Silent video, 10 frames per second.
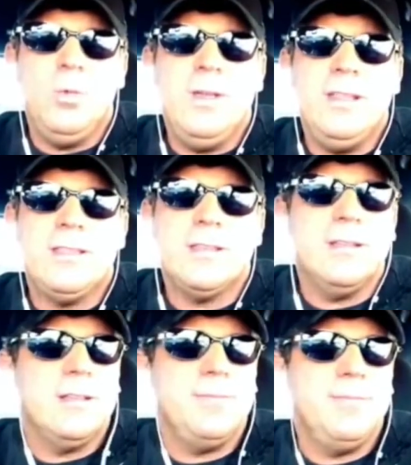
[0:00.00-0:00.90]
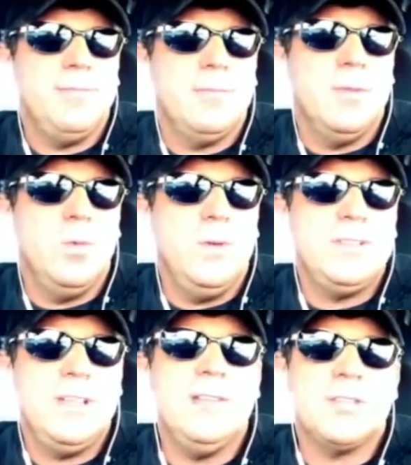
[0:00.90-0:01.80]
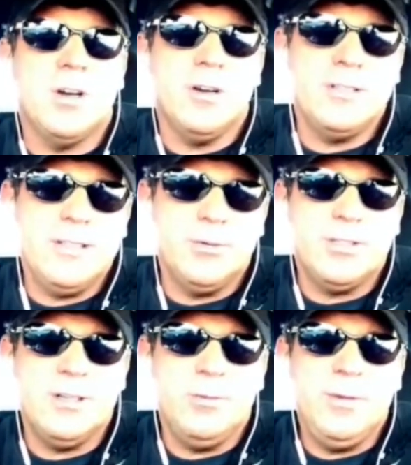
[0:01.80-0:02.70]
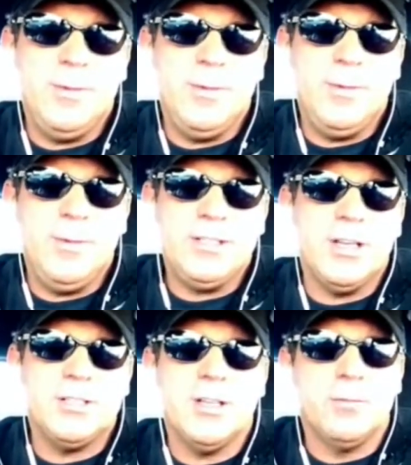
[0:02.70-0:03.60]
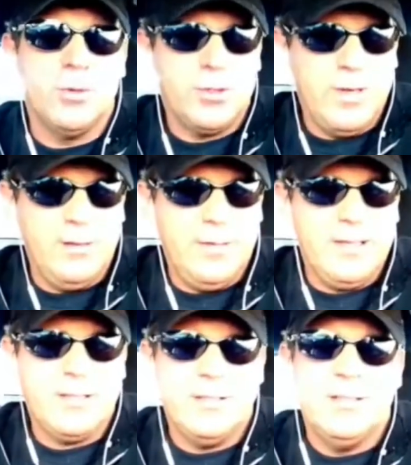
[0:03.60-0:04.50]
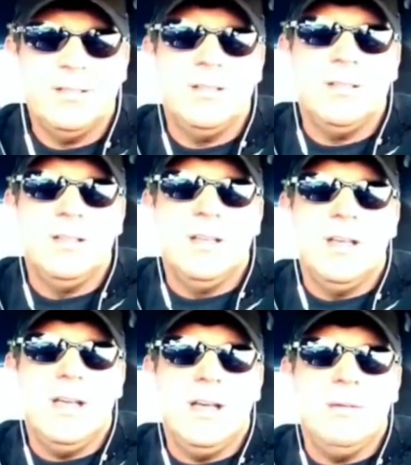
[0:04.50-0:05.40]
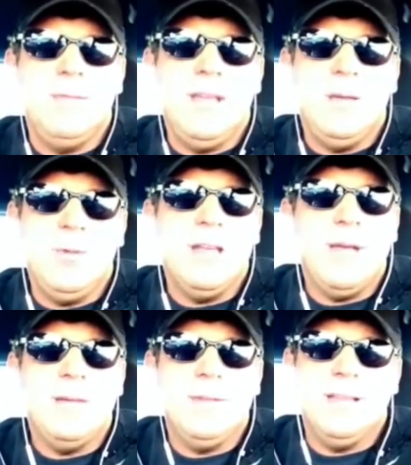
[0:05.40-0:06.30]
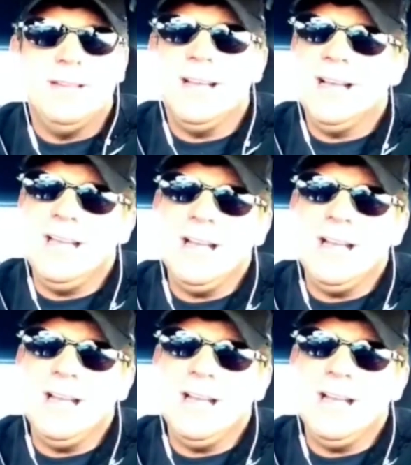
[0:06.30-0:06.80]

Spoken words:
With City of Scars, we touched on Bruce Wayne a bit. And we had Batman.